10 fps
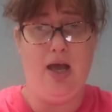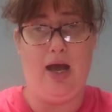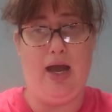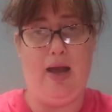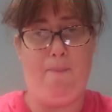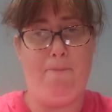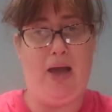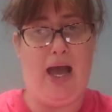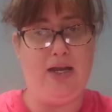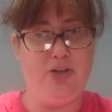But
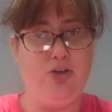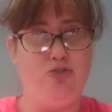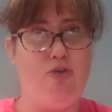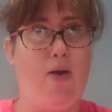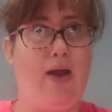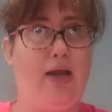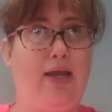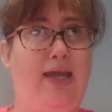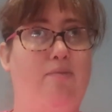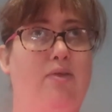I do try and
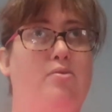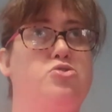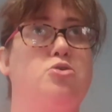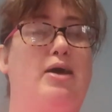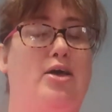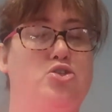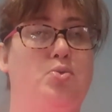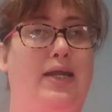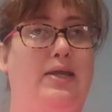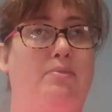keep them to about
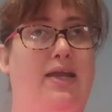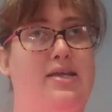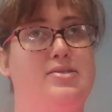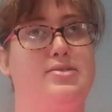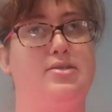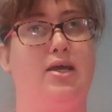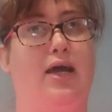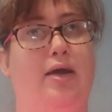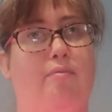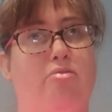20 minutes,
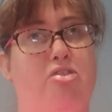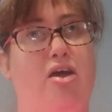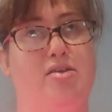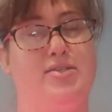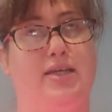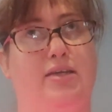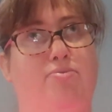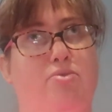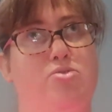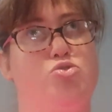20
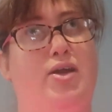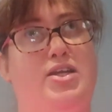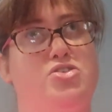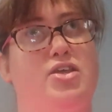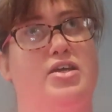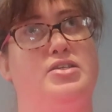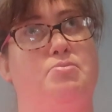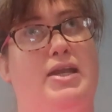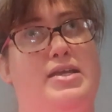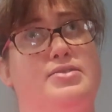to 30
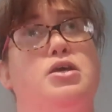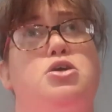minutes.